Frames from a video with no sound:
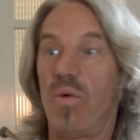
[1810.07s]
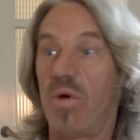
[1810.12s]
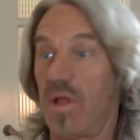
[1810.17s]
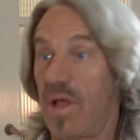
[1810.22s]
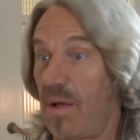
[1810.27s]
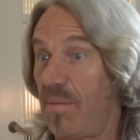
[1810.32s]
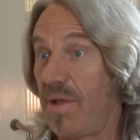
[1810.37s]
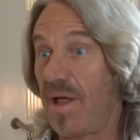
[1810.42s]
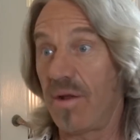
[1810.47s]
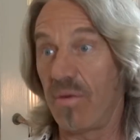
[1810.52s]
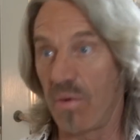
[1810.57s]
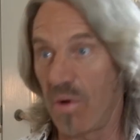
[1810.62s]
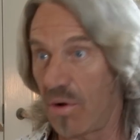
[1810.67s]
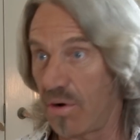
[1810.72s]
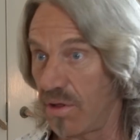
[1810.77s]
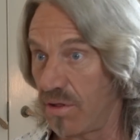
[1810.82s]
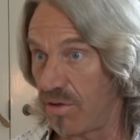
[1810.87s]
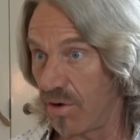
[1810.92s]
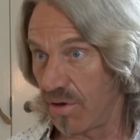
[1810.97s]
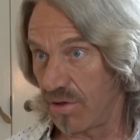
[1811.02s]
Well, I'm not a
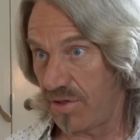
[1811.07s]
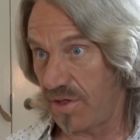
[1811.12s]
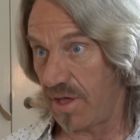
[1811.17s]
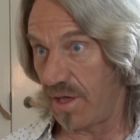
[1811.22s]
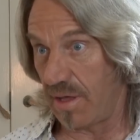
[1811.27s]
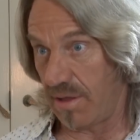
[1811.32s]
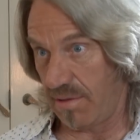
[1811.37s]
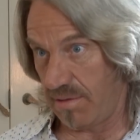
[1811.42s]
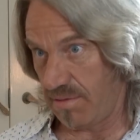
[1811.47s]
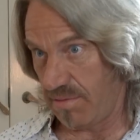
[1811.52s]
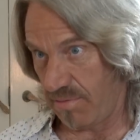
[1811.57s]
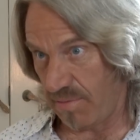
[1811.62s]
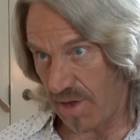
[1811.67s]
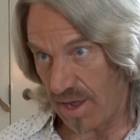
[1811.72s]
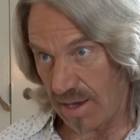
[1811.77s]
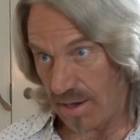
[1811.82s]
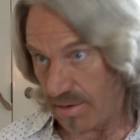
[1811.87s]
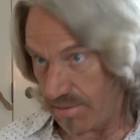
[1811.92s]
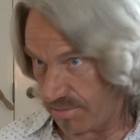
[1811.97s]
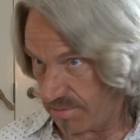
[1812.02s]
Rode endorsee,
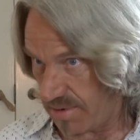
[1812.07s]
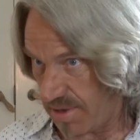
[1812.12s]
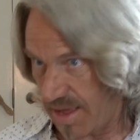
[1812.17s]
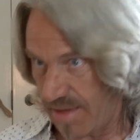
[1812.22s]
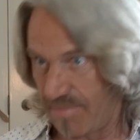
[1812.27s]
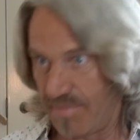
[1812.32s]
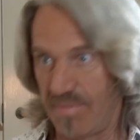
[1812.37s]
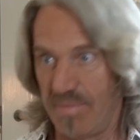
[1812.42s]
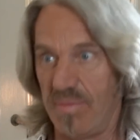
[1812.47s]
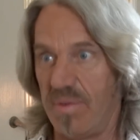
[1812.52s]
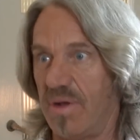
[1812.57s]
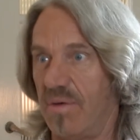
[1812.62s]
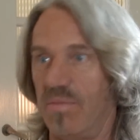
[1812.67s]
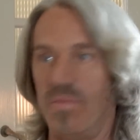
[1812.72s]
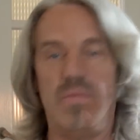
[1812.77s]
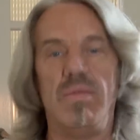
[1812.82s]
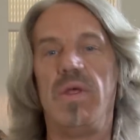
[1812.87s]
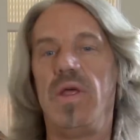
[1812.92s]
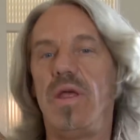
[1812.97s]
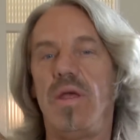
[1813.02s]
right? I've
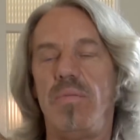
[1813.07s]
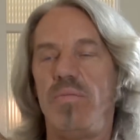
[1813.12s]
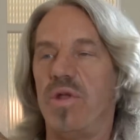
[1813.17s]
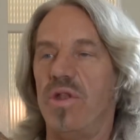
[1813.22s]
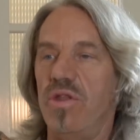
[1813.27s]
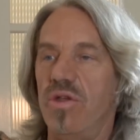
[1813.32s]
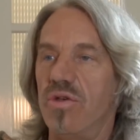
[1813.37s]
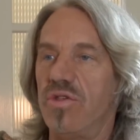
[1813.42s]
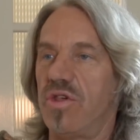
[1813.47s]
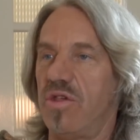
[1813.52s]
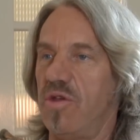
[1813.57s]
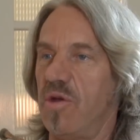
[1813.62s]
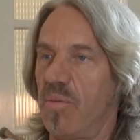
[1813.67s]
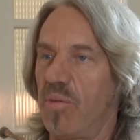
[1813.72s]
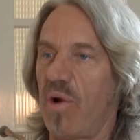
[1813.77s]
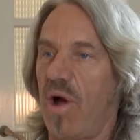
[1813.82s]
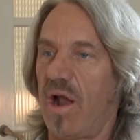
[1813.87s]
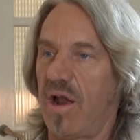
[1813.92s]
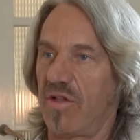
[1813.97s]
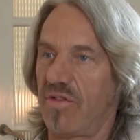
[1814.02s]
been, been using your
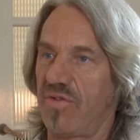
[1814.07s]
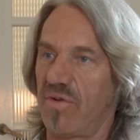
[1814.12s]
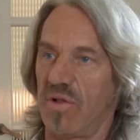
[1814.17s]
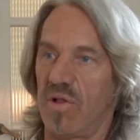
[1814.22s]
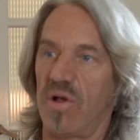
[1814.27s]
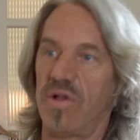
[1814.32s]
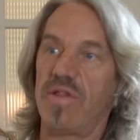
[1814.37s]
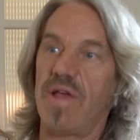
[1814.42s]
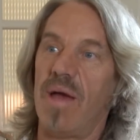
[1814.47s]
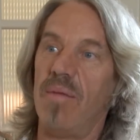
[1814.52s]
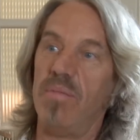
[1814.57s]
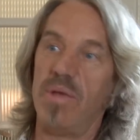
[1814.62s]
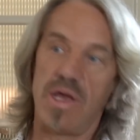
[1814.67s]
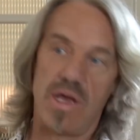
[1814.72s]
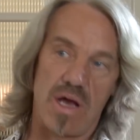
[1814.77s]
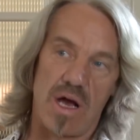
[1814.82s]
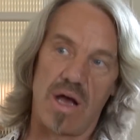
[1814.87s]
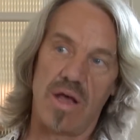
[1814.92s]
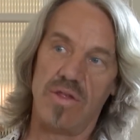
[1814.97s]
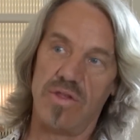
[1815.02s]
products for a long time
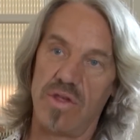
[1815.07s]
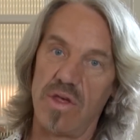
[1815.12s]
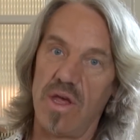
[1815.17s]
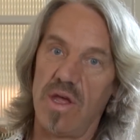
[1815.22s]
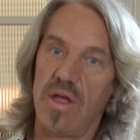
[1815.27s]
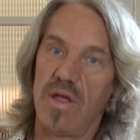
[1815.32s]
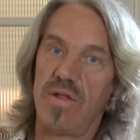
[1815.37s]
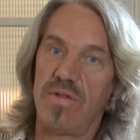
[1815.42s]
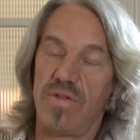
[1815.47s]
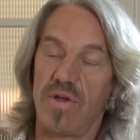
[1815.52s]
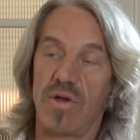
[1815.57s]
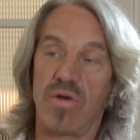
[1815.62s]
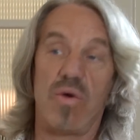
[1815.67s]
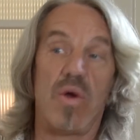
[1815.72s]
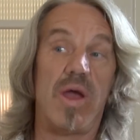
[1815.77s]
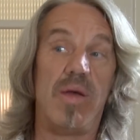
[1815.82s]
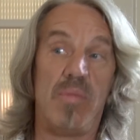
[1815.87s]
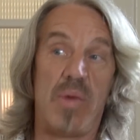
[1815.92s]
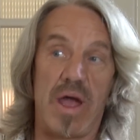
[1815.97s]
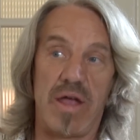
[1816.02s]
because they're
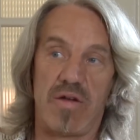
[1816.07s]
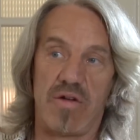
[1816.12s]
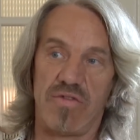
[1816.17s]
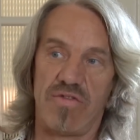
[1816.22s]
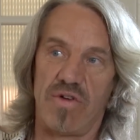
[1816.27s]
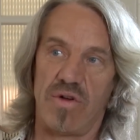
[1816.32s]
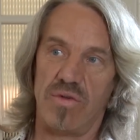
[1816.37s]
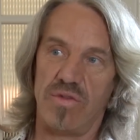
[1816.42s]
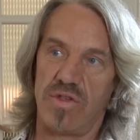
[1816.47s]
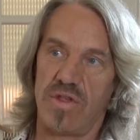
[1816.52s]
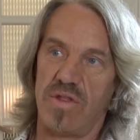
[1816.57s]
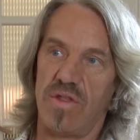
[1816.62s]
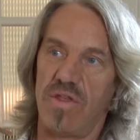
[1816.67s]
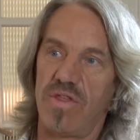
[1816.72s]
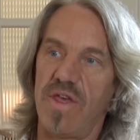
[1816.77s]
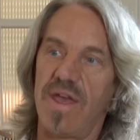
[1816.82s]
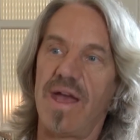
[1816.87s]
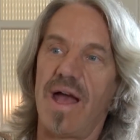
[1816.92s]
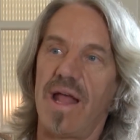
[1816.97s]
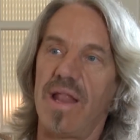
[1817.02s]
great microphones. And the
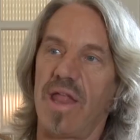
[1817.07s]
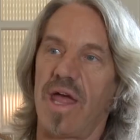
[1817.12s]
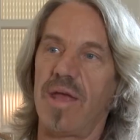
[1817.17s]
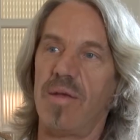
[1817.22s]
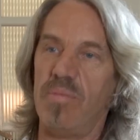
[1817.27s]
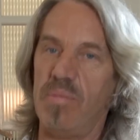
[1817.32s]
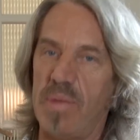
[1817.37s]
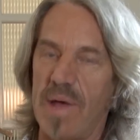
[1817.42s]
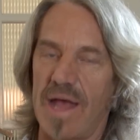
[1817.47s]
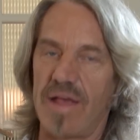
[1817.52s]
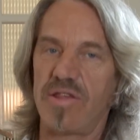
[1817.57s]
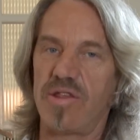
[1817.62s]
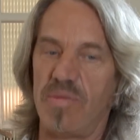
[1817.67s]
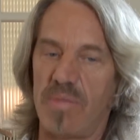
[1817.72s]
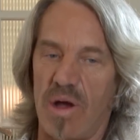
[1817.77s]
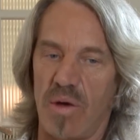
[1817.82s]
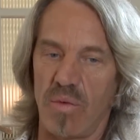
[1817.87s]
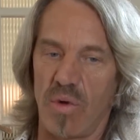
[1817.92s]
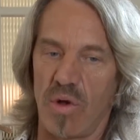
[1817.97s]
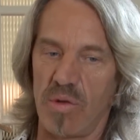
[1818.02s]
thing I like best
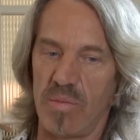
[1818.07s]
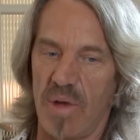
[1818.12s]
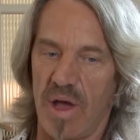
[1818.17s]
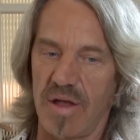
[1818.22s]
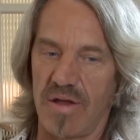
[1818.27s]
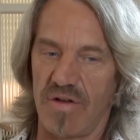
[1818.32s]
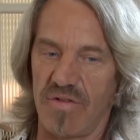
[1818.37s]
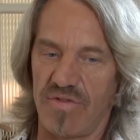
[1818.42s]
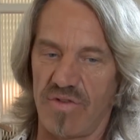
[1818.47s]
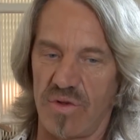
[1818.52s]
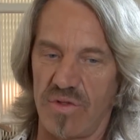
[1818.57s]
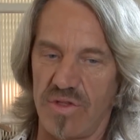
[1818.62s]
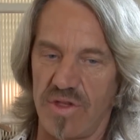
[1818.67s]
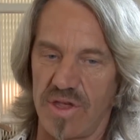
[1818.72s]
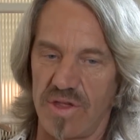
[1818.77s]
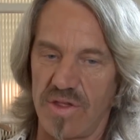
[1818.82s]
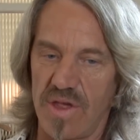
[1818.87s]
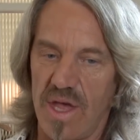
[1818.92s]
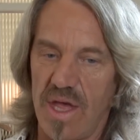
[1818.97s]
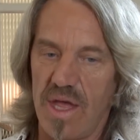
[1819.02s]
about Rode microphones
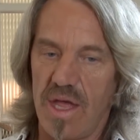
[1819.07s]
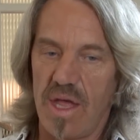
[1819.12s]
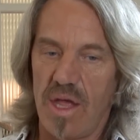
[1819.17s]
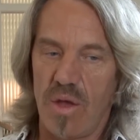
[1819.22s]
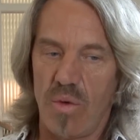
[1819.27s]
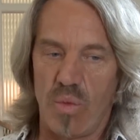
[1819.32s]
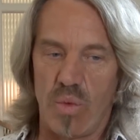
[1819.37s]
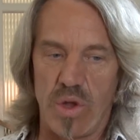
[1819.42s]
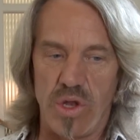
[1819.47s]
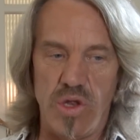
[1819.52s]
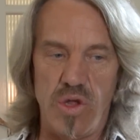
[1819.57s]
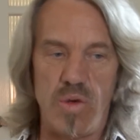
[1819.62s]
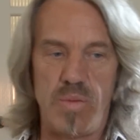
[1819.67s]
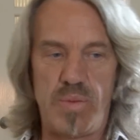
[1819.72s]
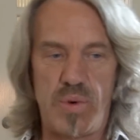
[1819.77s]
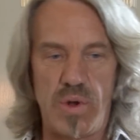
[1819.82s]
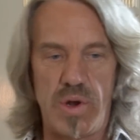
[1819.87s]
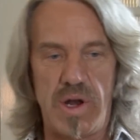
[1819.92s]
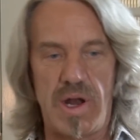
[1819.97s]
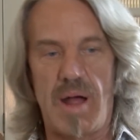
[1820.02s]
is when you
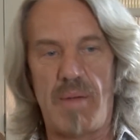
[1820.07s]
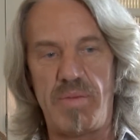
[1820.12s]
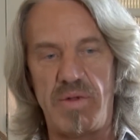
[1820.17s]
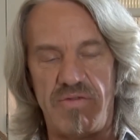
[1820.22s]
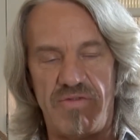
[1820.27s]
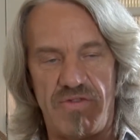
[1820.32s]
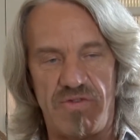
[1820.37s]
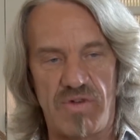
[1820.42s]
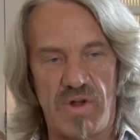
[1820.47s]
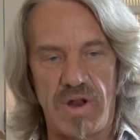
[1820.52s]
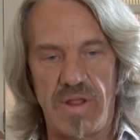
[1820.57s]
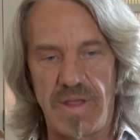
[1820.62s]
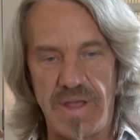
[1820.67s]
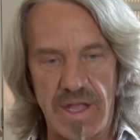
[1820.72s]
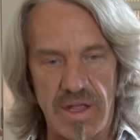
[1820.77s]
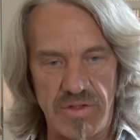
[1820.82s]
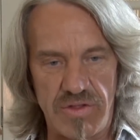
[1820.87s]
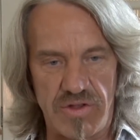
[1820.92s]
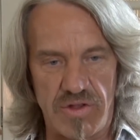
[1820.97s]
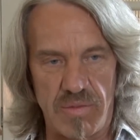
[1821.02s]
put it up in front of
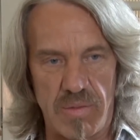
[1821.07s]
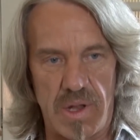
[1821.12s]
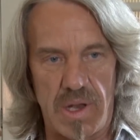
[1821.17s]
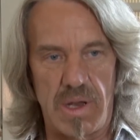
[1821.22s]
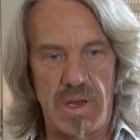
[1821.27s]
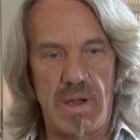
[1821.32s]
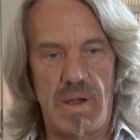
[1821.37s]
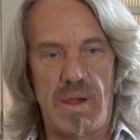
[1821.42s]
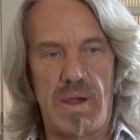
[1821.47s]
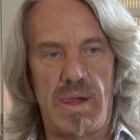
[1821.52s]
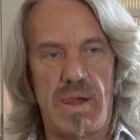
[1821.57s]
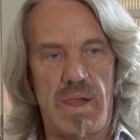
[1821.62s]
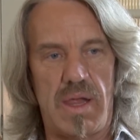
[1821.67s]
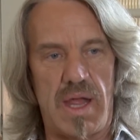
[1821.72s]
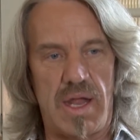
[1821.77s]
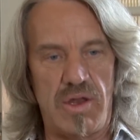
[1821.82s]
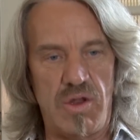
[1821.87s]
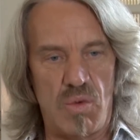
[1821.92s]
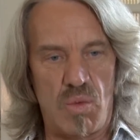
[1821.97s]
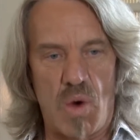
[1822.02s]
the instrument
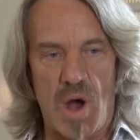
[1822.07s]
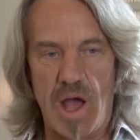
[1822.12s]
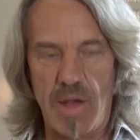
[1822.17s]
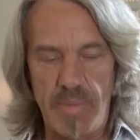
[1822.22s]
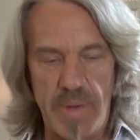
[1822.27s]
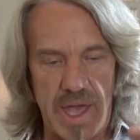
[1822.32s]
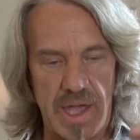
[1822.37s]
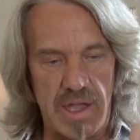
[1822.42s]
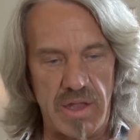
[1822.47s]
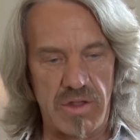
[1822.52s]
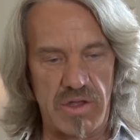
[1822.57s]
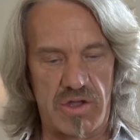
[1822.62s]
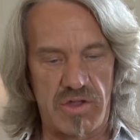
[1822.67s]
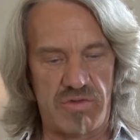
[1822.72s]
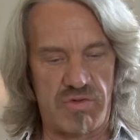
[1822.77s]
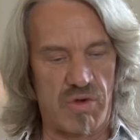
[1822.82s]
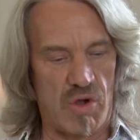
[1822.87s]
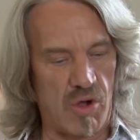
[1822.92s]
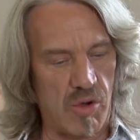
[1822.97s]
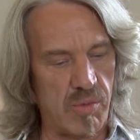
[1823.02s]
and you walk back in the
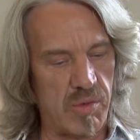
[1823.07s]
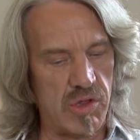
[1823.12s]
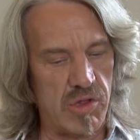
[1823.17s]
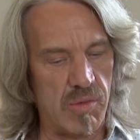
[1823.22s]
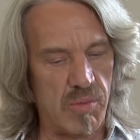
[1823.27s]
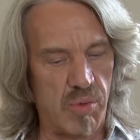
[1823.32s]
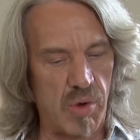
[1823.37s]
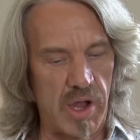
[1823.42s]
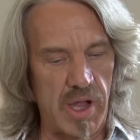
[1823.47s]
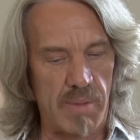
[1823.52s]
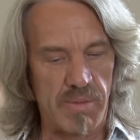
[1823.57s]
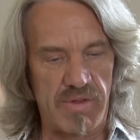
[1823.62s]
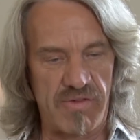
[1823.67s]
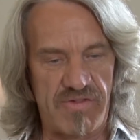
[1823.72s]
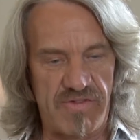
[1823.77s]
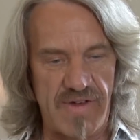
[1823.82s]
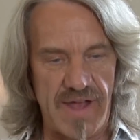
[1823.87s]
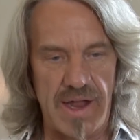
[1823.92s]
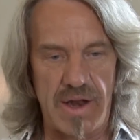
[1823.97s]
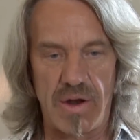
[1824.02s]
control room and you bring up the
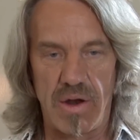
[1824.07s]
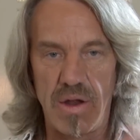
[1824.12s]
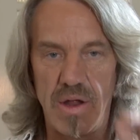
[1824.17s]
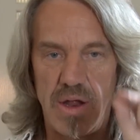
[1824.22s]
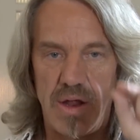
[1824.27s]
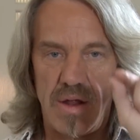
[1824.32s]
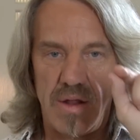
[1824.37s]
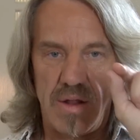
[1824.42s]
fader,